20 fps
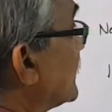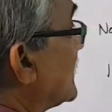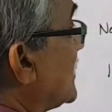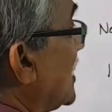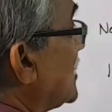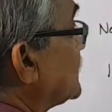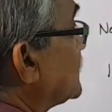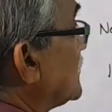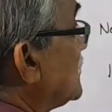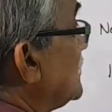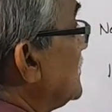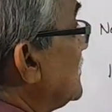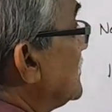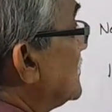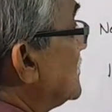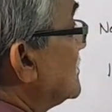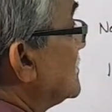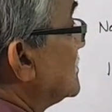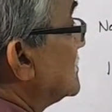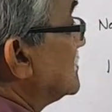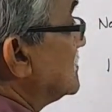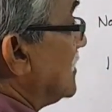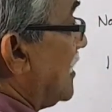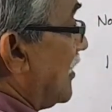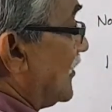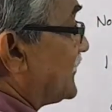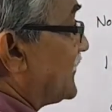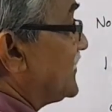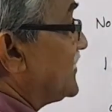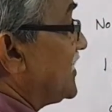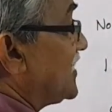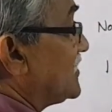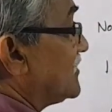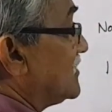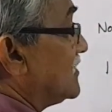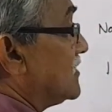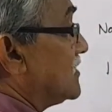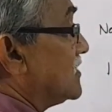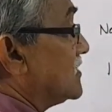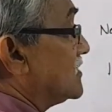equal to
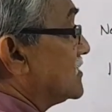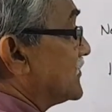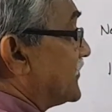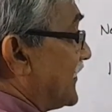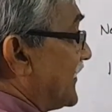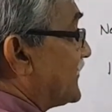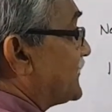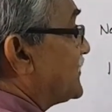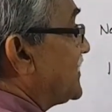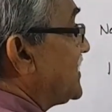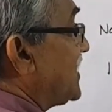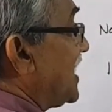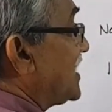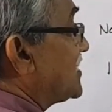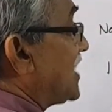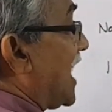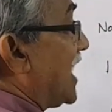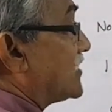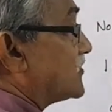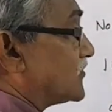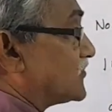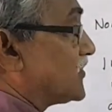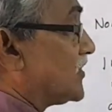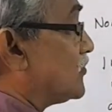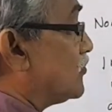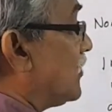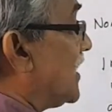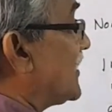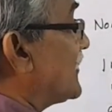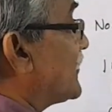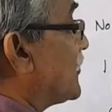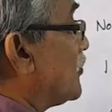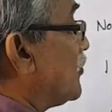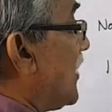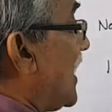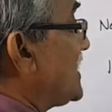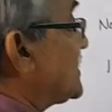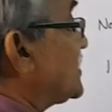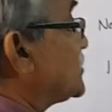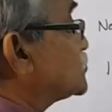oxygen 16 and hydrogen 1. So
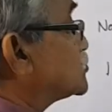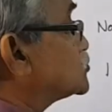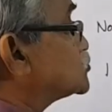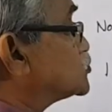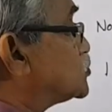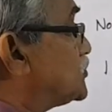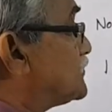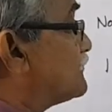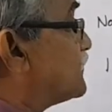1 into 2